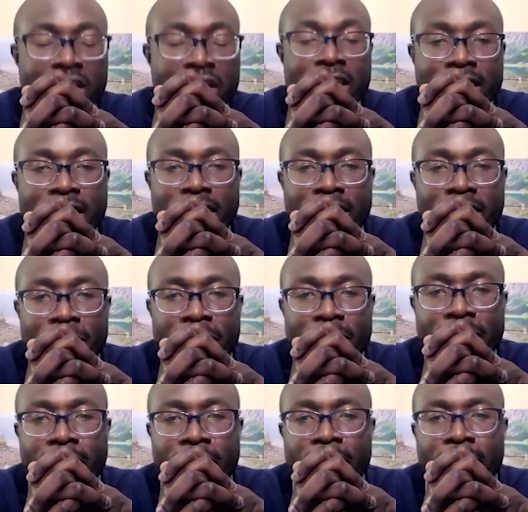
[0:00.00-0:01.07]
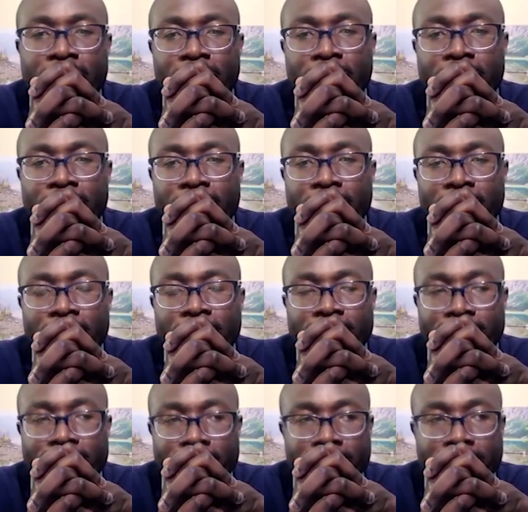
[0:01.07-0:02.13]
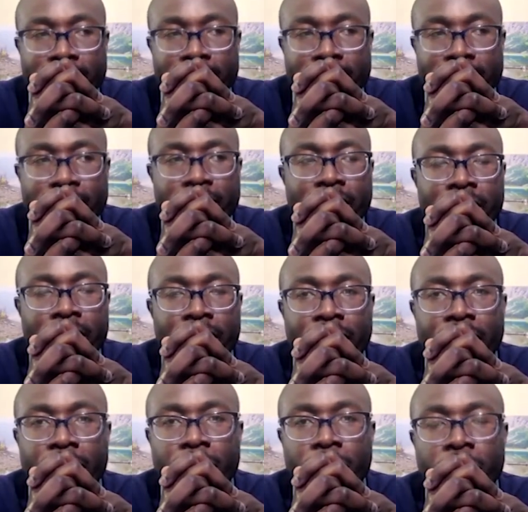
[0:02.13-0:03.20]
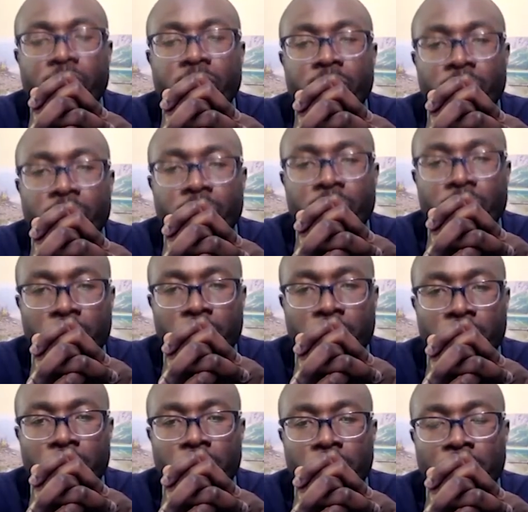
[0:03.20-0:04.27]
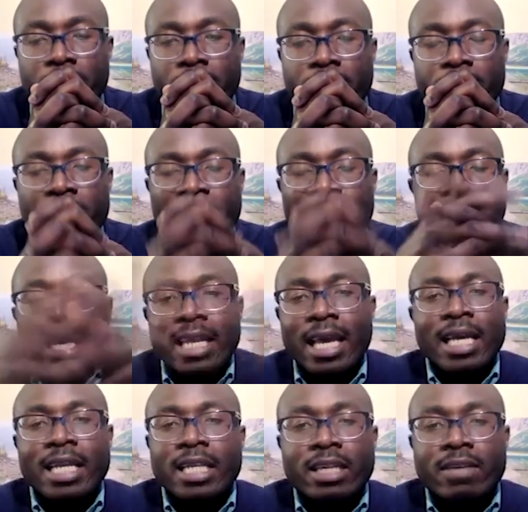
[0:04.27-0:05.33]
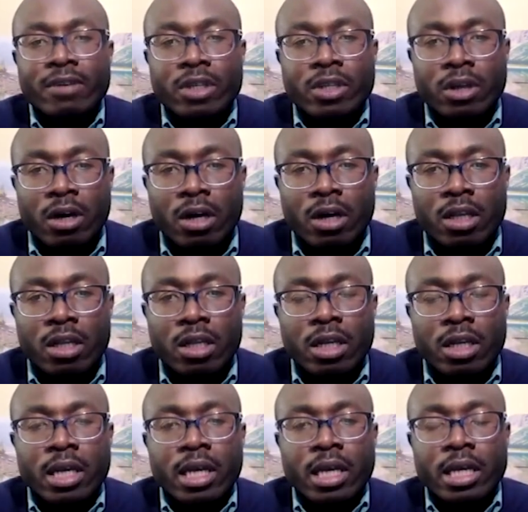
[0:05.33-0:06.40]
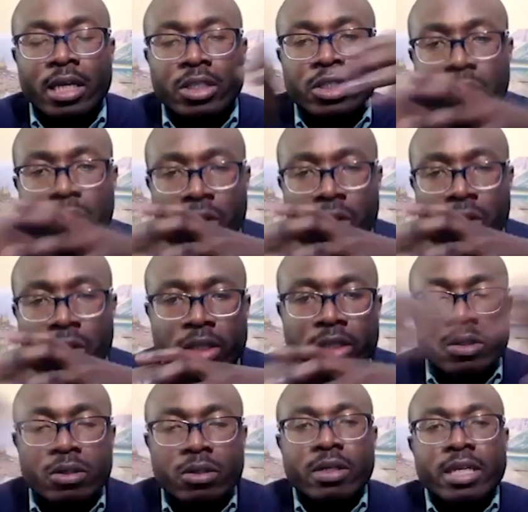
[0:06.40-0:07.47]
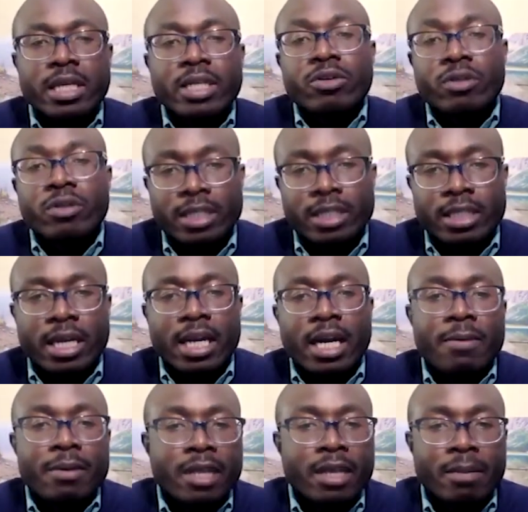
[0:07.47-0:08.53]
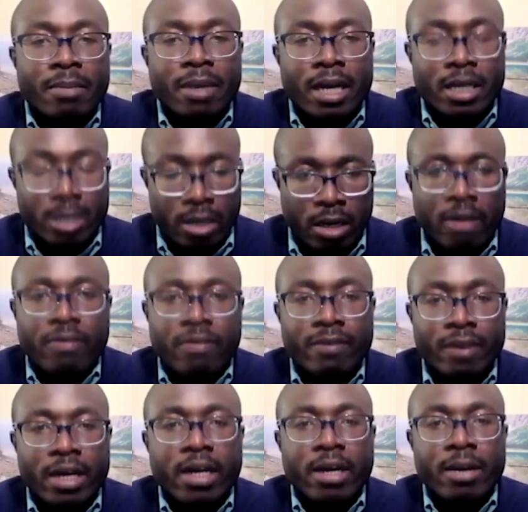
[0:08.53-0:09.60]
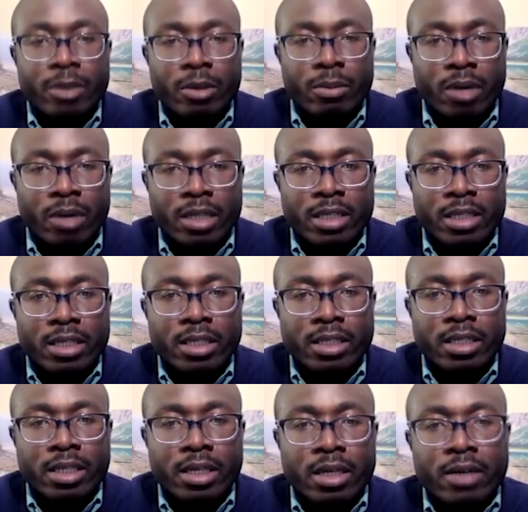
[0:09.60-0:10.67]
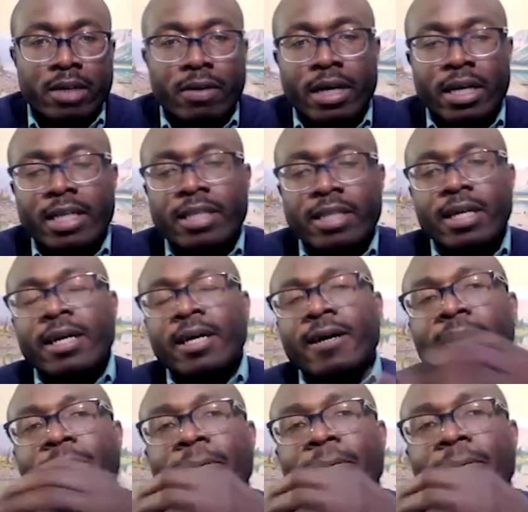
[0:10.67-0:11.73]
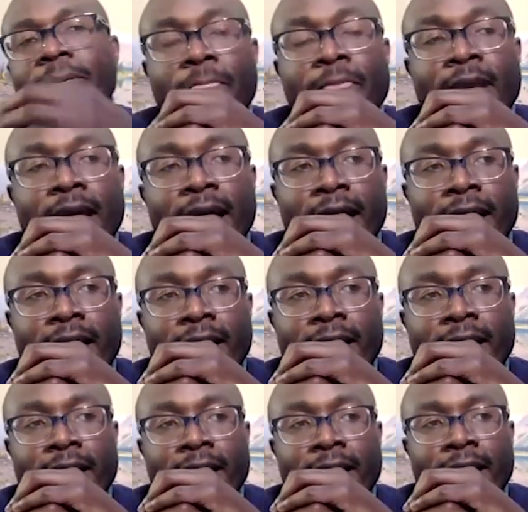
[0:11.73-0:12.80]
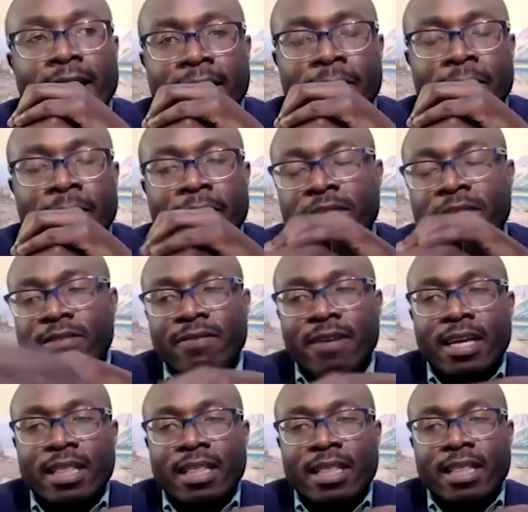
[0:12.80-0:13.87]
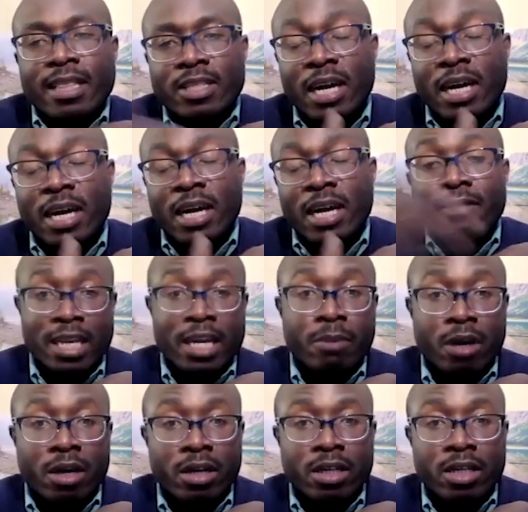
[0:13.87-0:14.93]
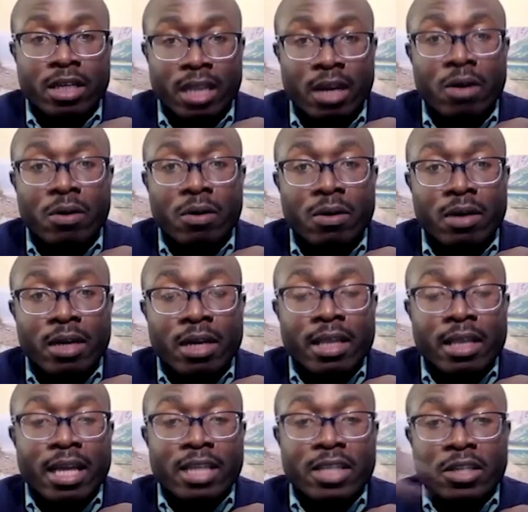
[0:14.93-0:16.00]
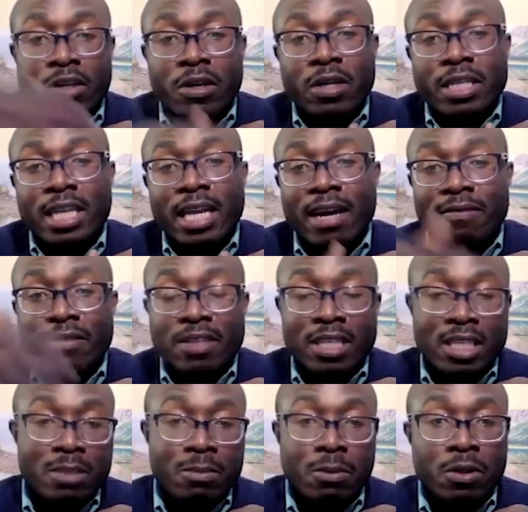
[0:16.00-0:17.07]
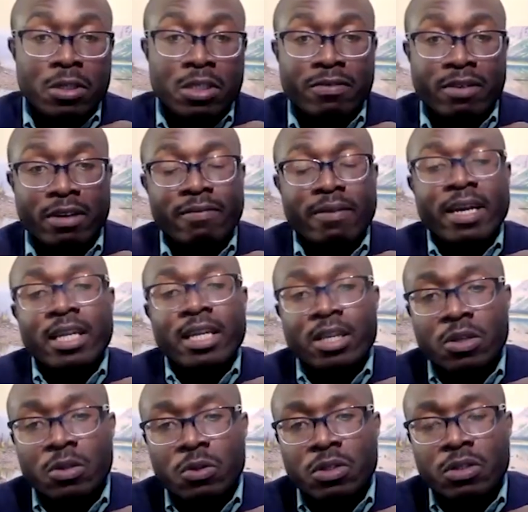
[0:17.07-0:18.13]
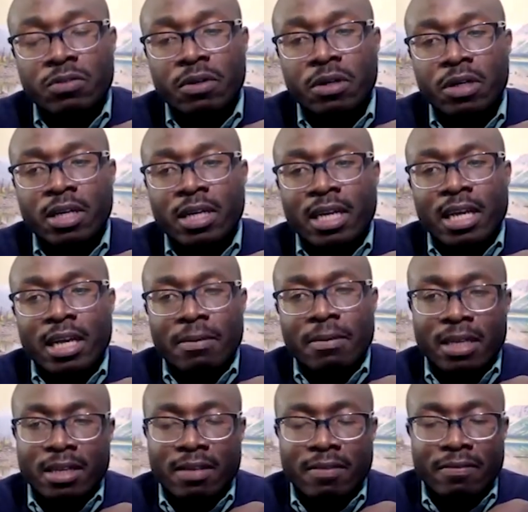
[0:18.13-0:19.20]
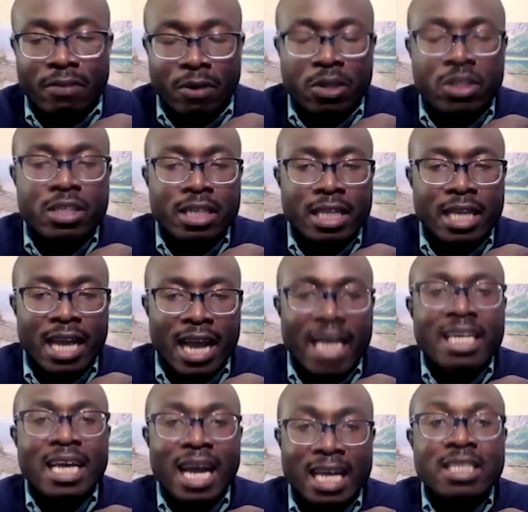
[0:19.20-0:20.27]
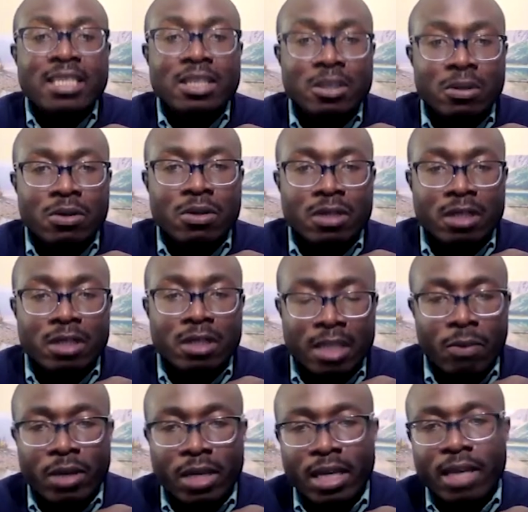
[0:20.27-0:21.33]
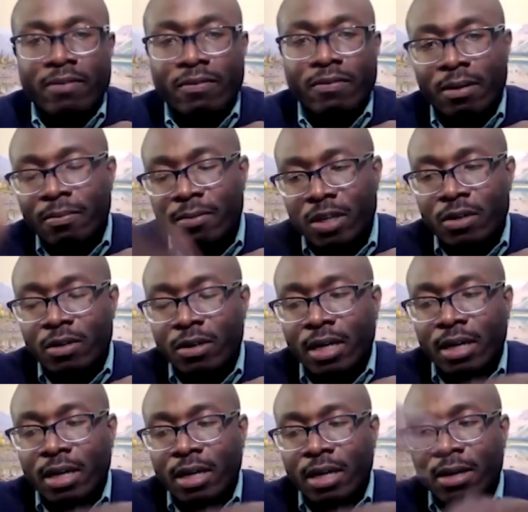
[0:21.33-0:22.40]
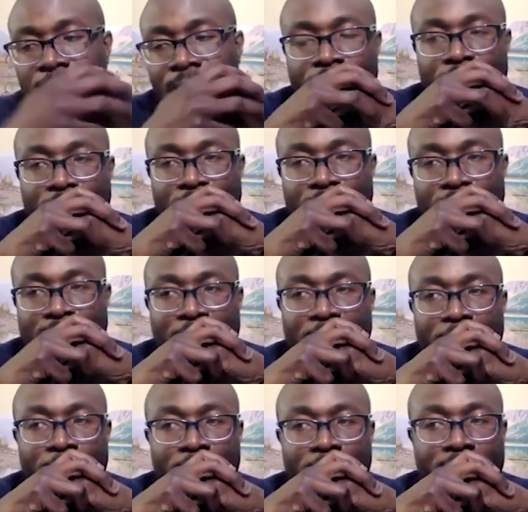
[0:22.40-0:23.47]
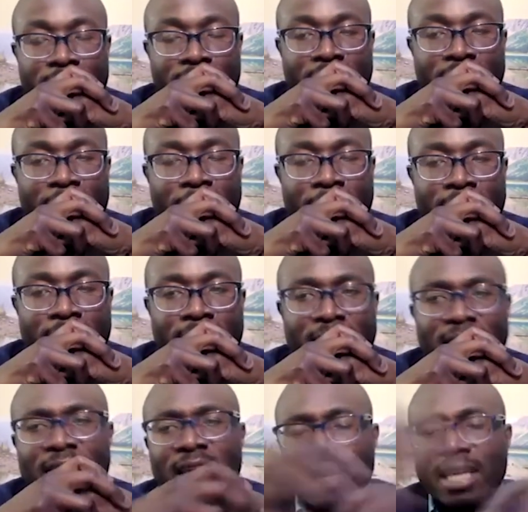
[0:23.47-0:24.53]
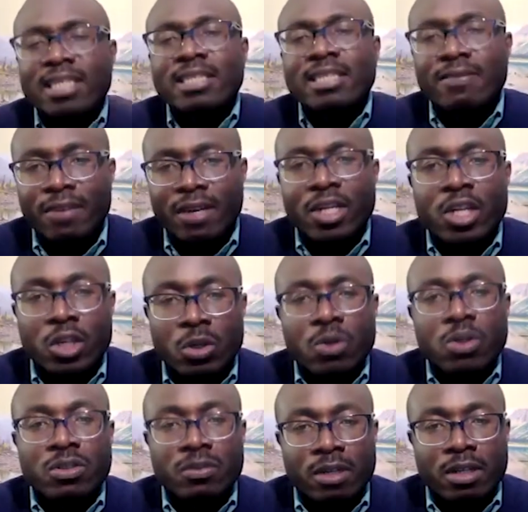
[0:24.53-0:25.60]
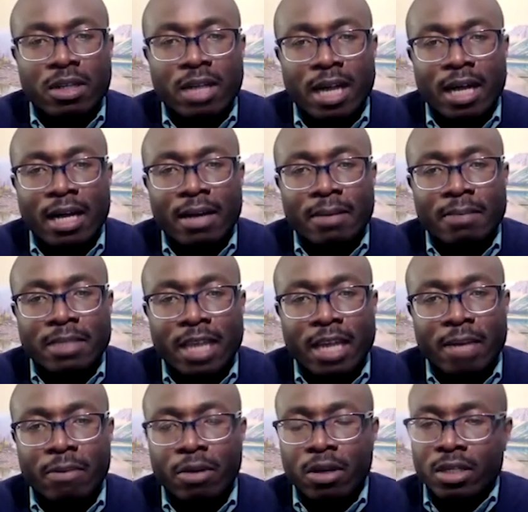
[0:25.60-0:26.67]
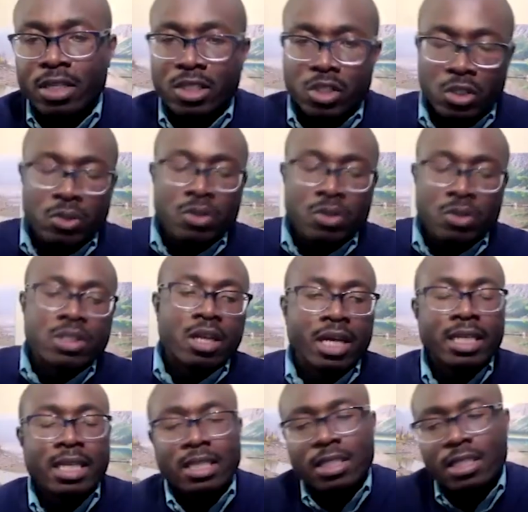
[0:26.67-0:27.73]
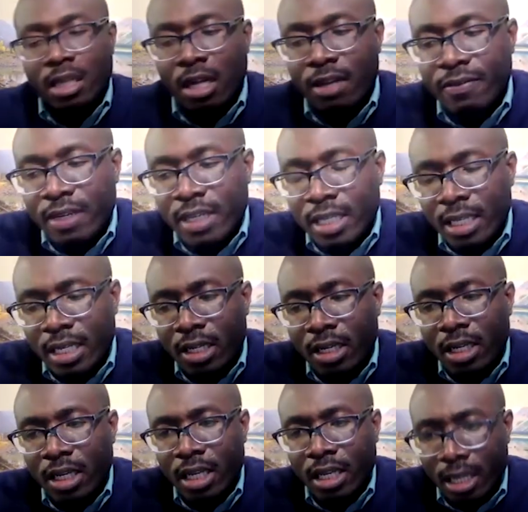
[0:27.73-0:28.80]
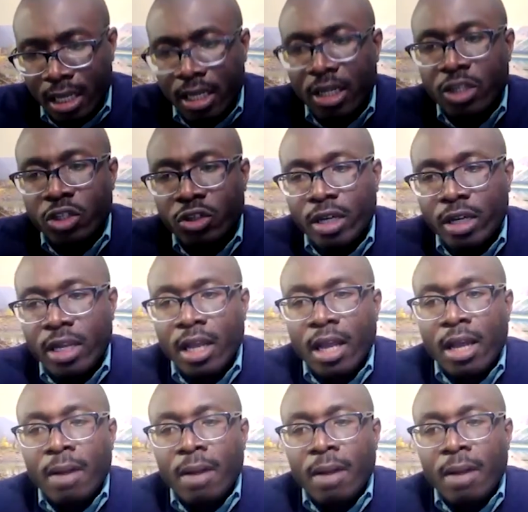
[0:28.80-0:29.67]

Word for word: cheating a bit and ideally, um, we do, uh, you know, any additive at all is going to increase the carbon impact of um, your process, right? Um, and um, there's the fact that you have a side product now that you're going to have to dispose of or find a use for. I mean, fortunately, acetone that we get from, you know, um, as a byproduct IPA is a fairly useful um, side product. It's used a lot as a solvent in, in, in industry.